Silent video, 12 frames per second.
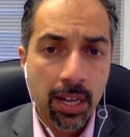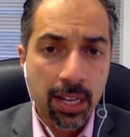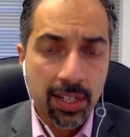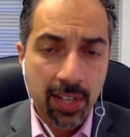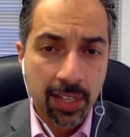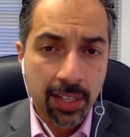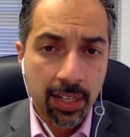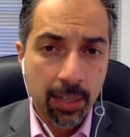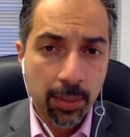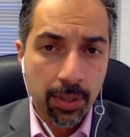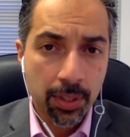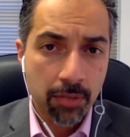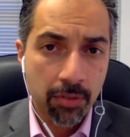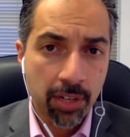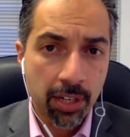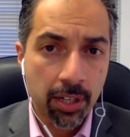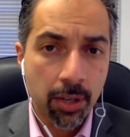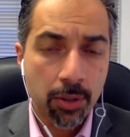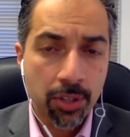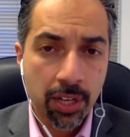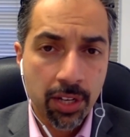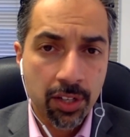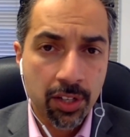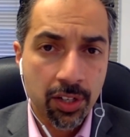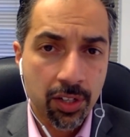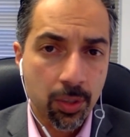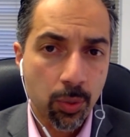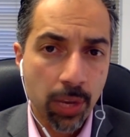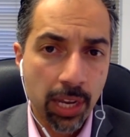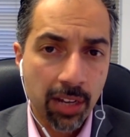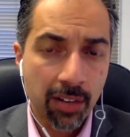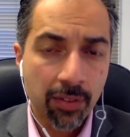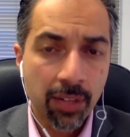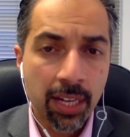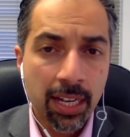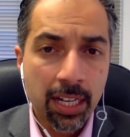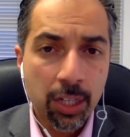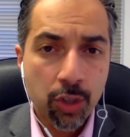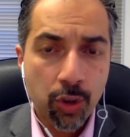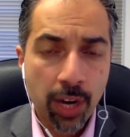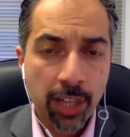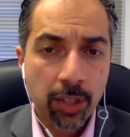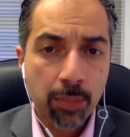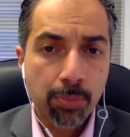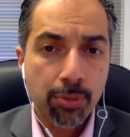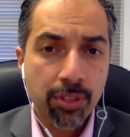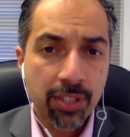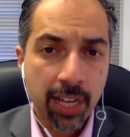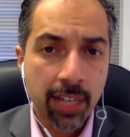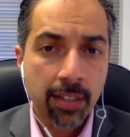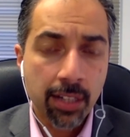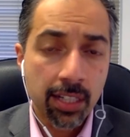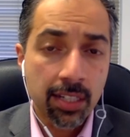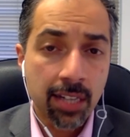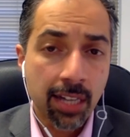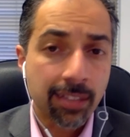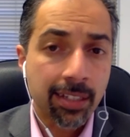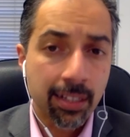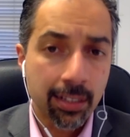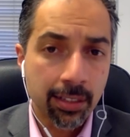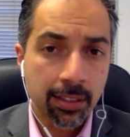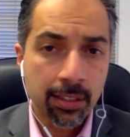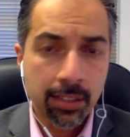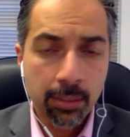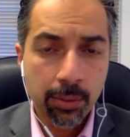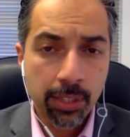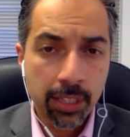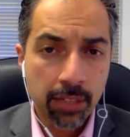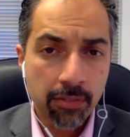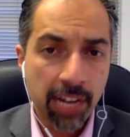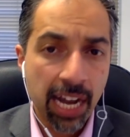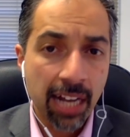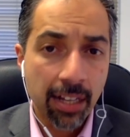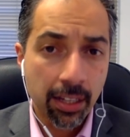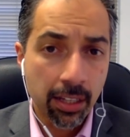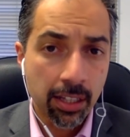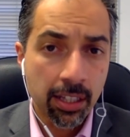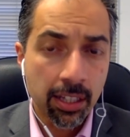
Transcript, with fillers: Saying that he wants to renegotiate is just a way of trying to pretend that he's not killing the deal when in reality he